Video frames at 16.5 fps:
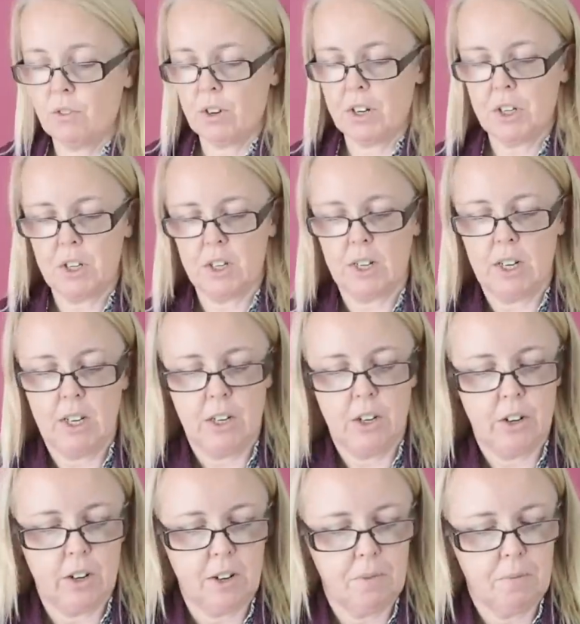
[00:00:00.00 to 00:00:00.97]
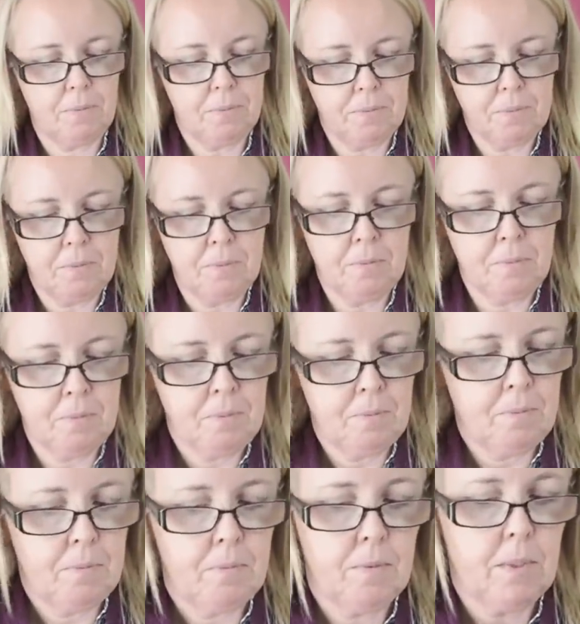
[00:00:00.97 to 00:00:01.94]
version here
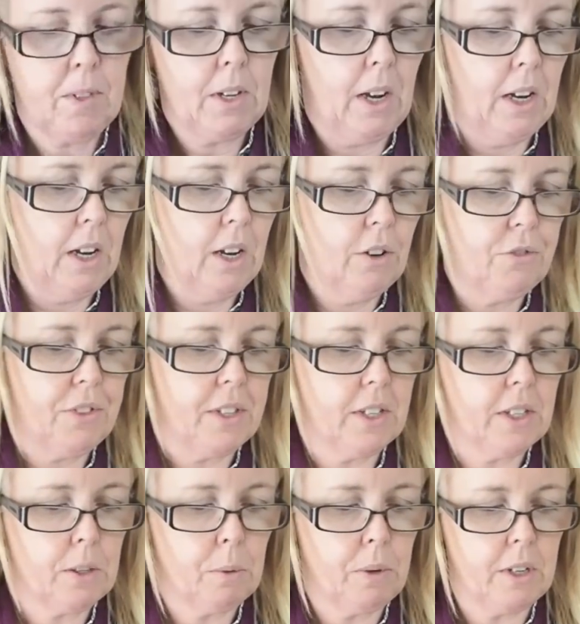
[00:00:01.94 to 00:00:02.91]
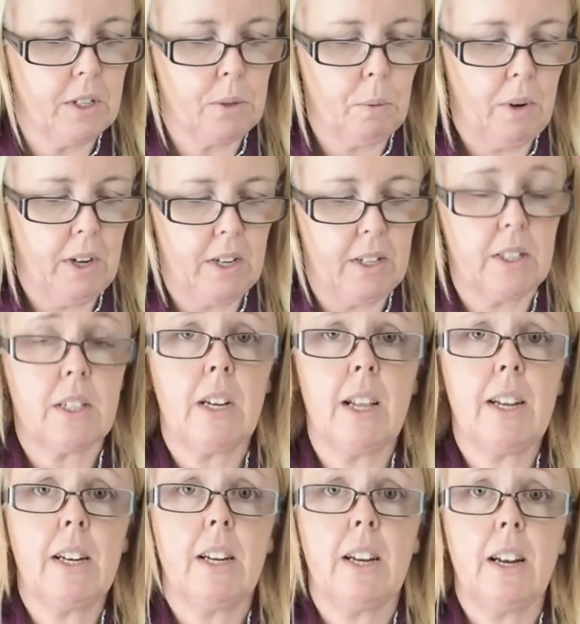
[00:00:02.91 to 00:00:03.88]
I love this one as well. It's
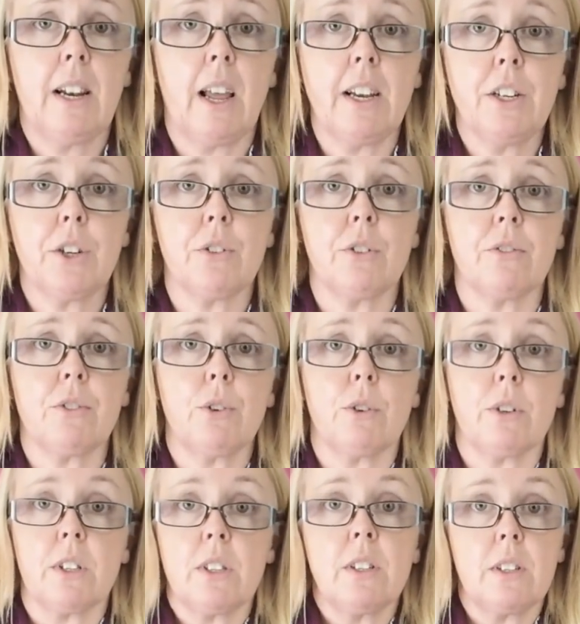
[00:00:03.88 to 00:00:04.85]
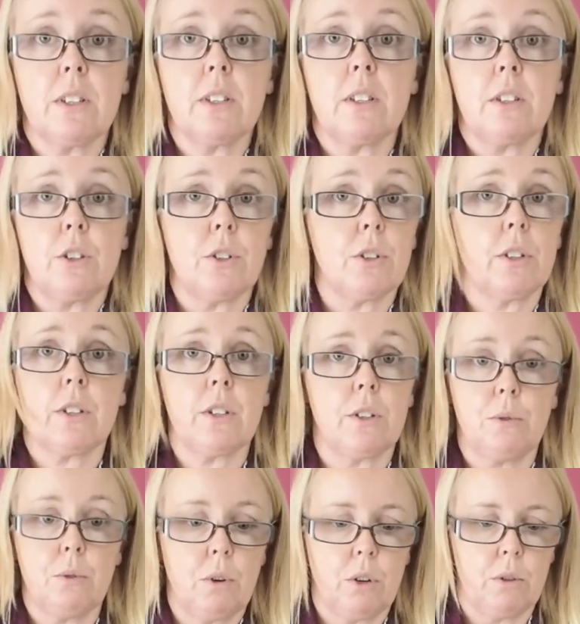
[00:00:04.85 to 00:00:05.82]
slightly lighter, of course. This is just
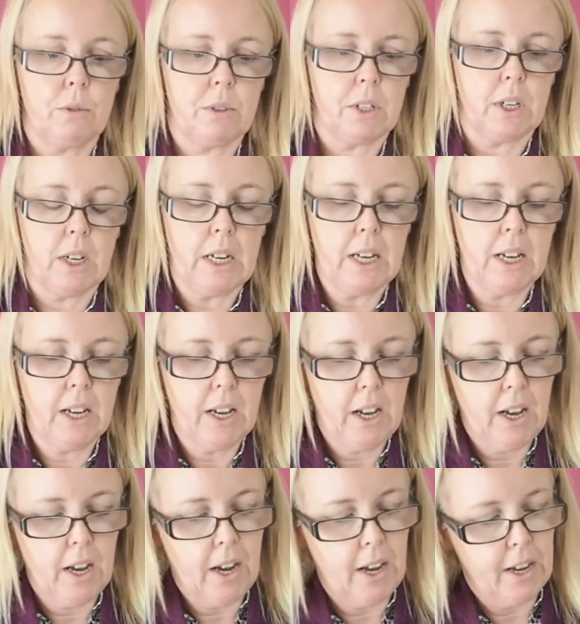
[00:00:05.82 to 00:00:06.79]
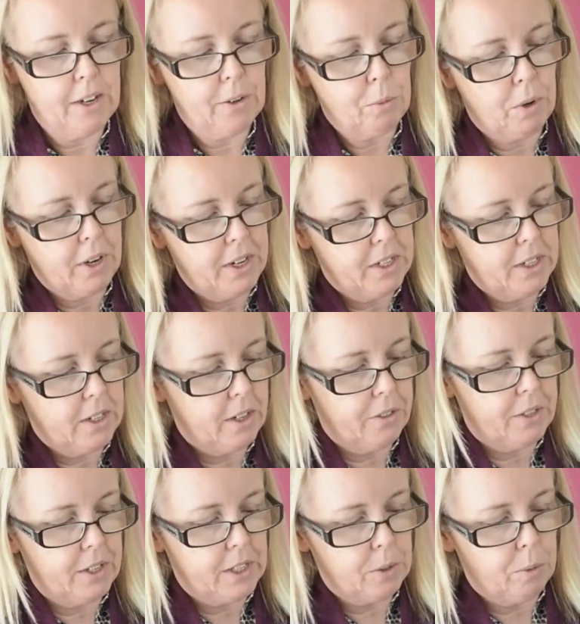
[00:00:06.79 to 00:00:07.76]
so cozy. And what I did on
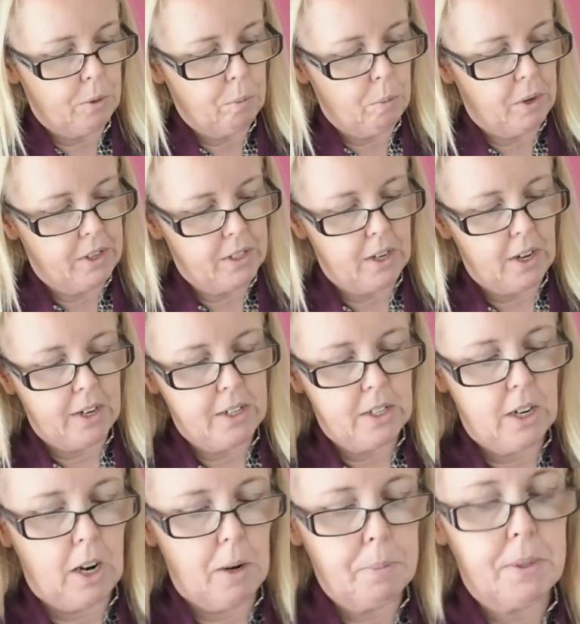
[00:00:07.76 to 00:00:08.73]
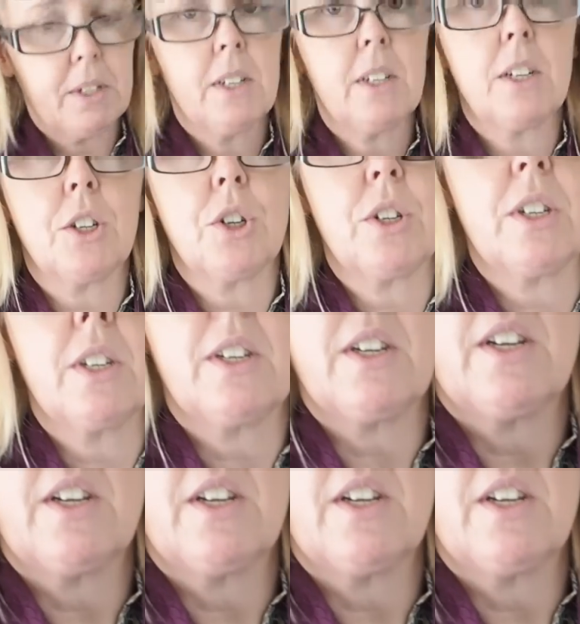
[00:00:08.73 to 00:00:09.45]
this one was I top stitched,